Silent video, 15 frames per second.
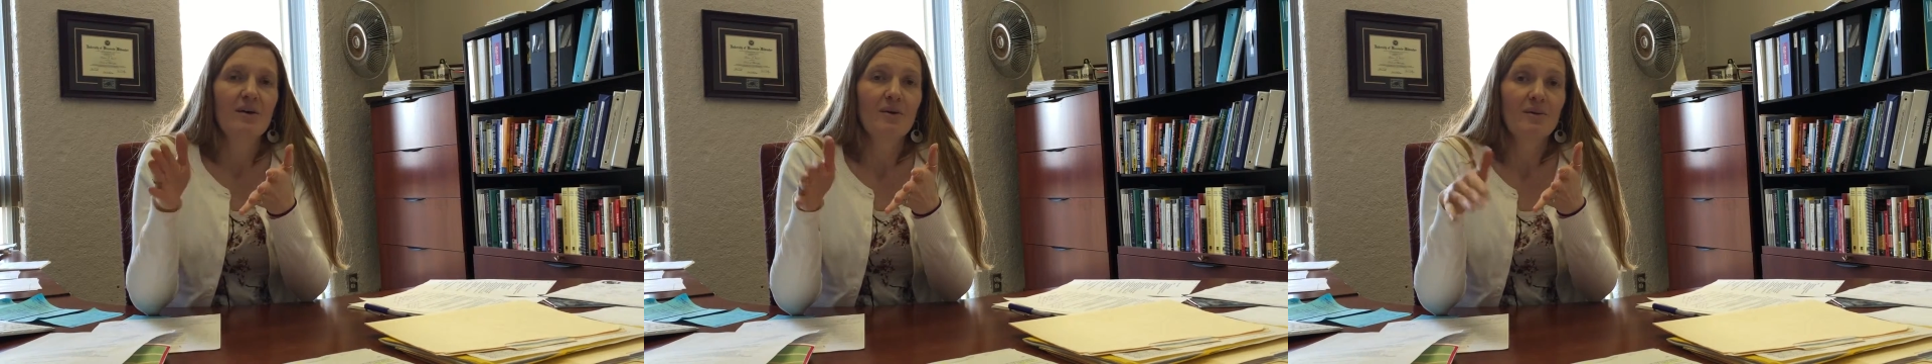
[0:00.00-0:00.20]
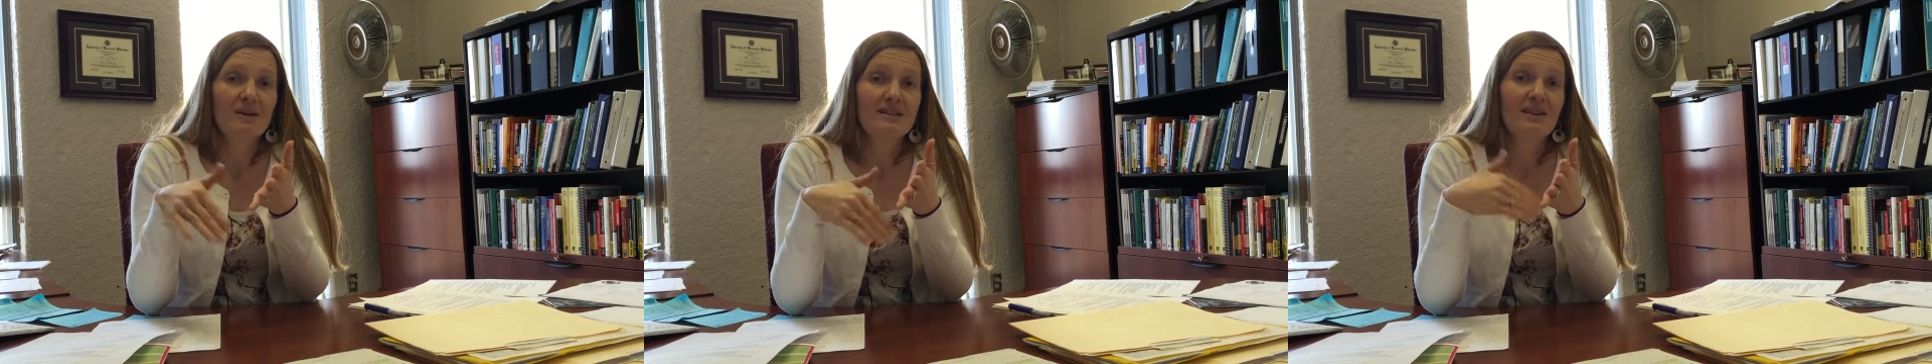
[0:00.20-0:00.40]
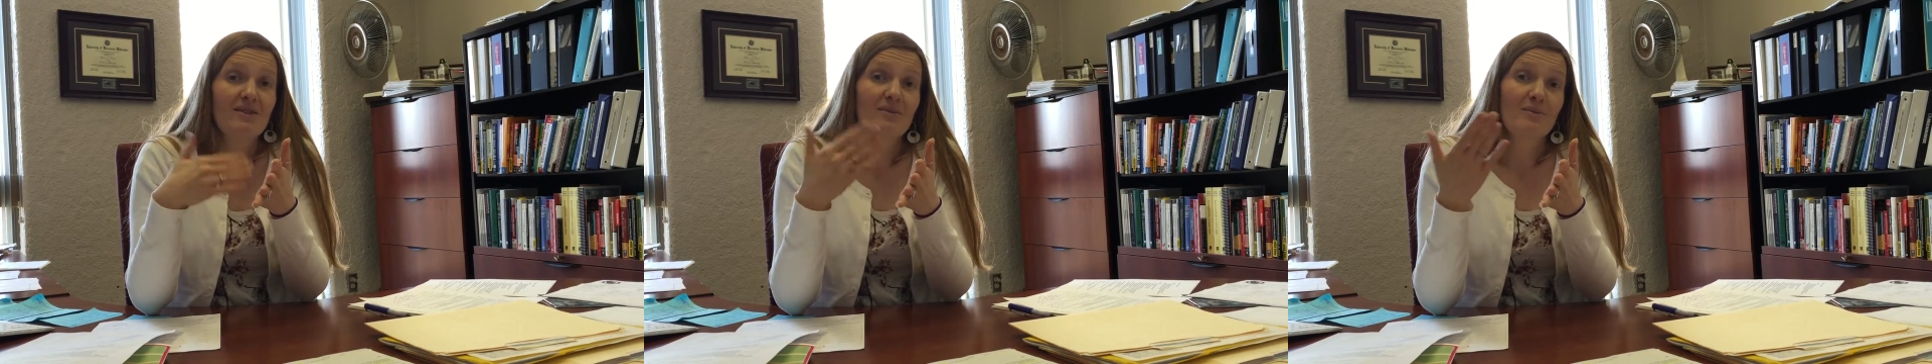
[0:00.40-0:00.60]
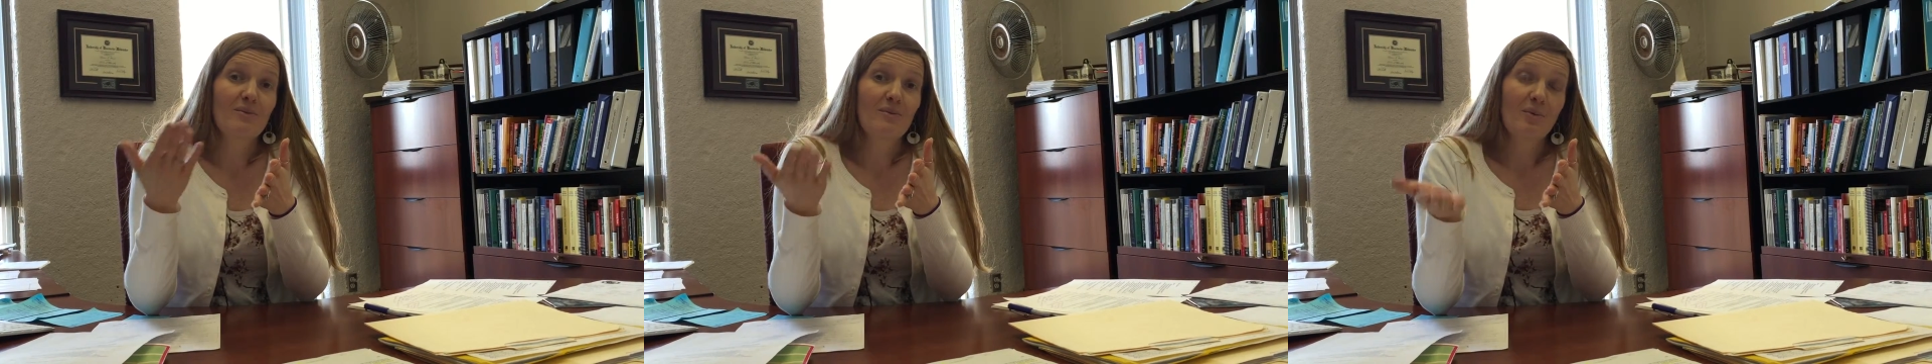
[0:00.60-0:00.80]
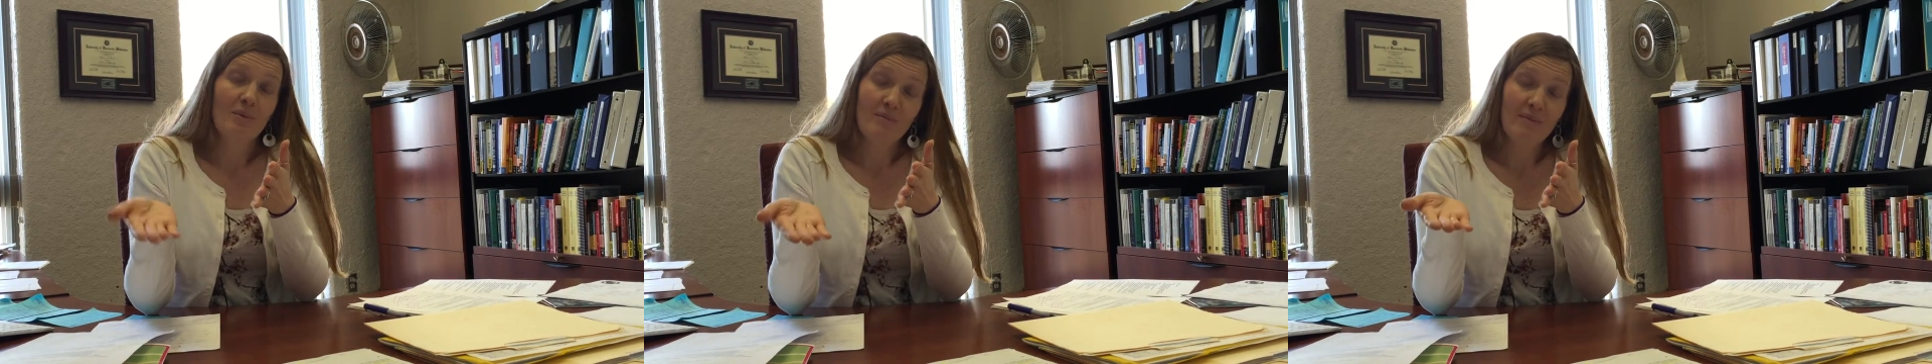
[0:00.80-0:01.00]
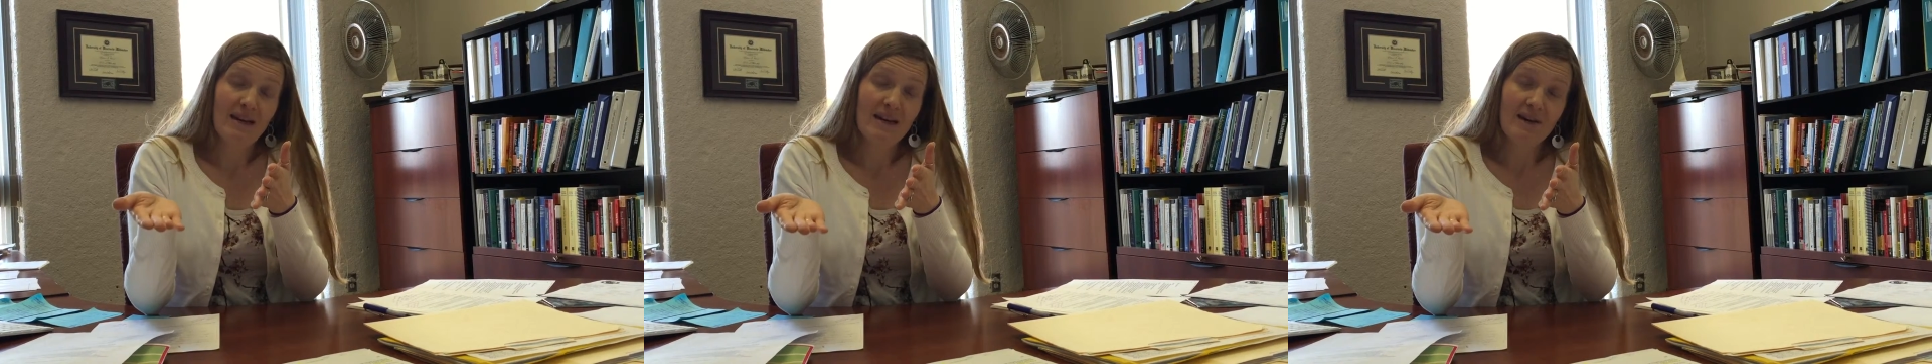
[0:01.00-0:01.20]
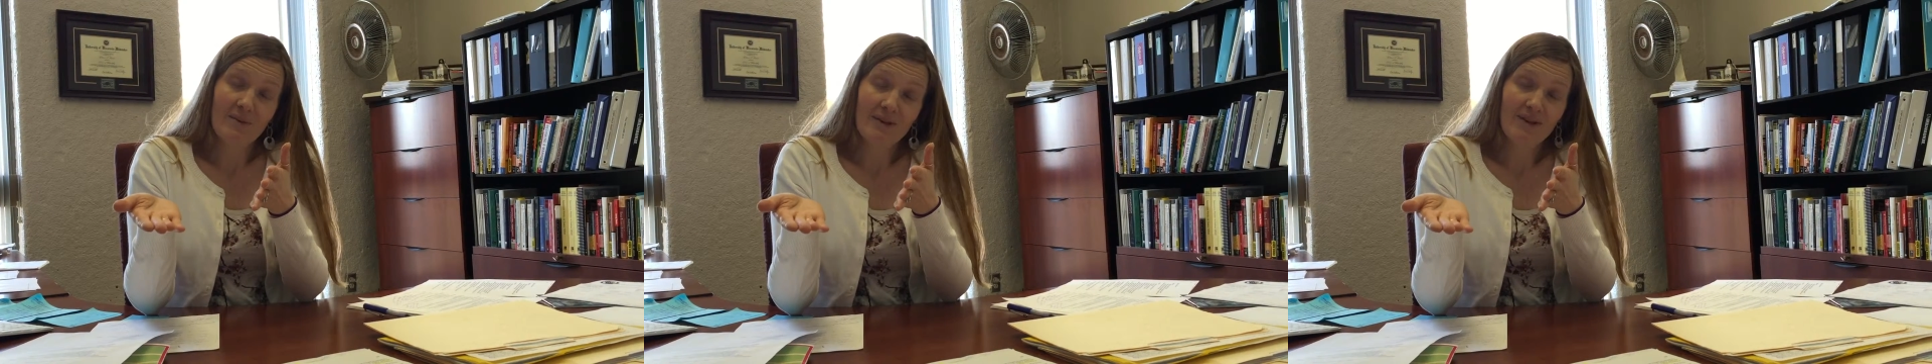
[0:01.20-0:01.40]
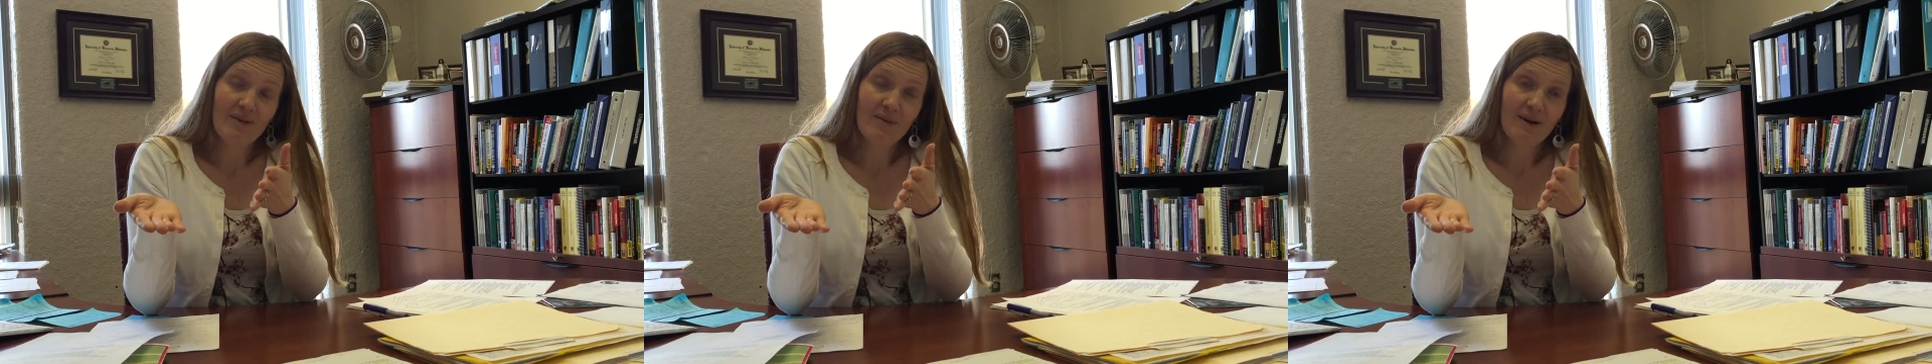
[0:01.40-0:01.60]
We start meeting
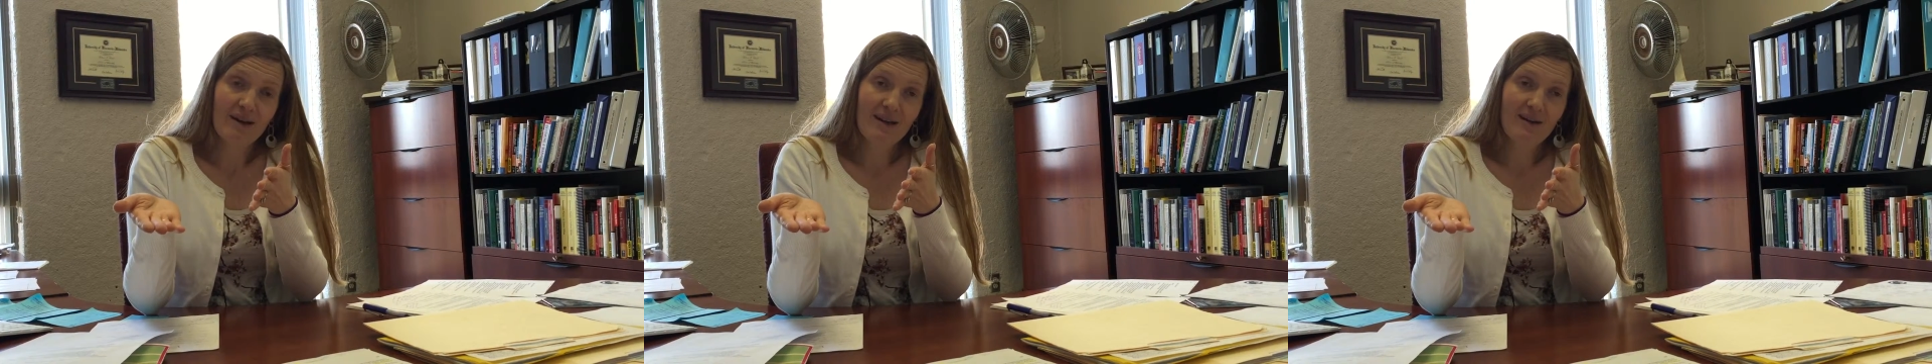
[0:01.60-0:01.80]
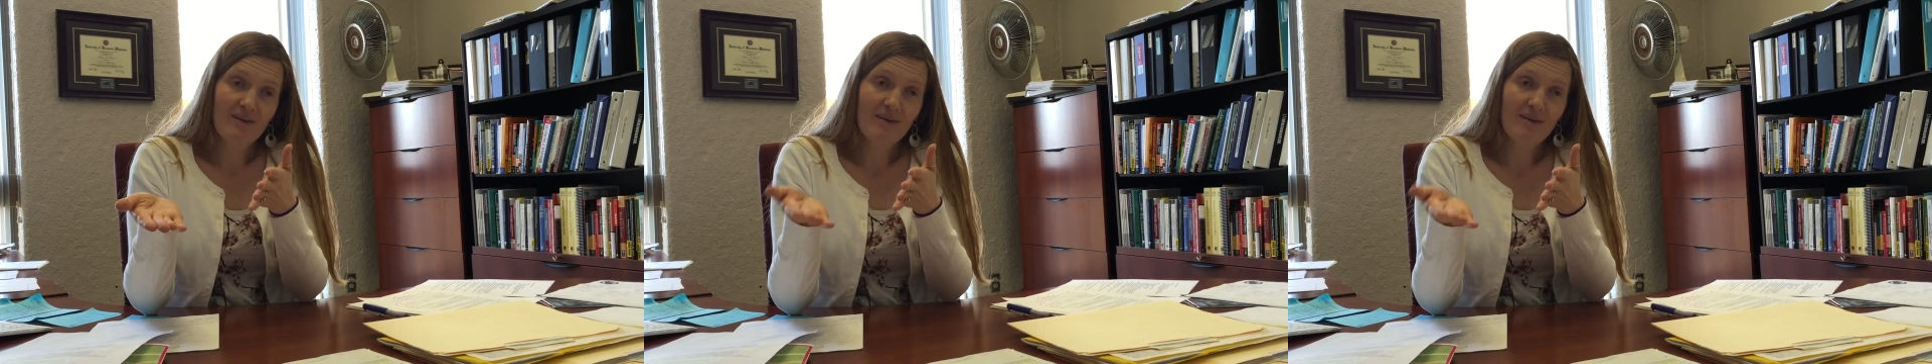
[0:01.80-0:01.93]
with the working